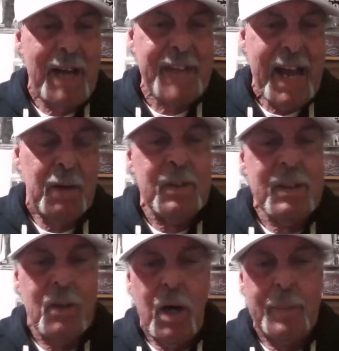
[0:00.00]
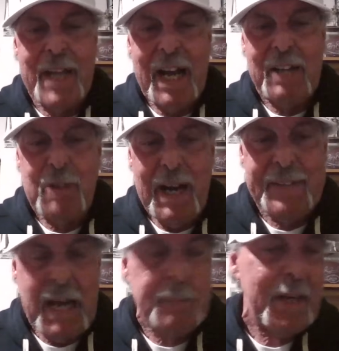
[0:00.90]
out, RBI ground
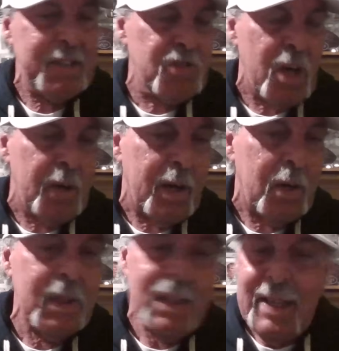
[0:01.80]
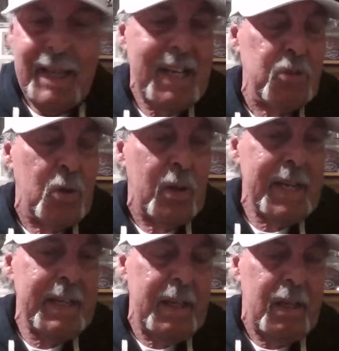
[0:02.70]
out by Soto, and that's all they
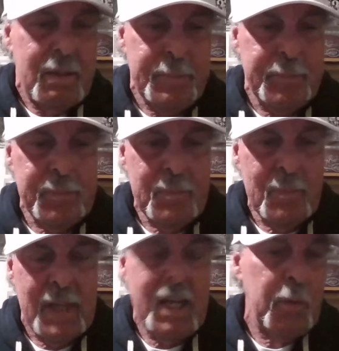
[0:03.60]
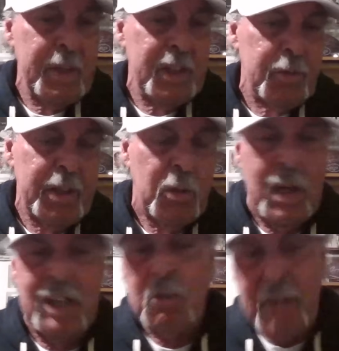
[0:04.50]
needed. And they win it 3-1. Great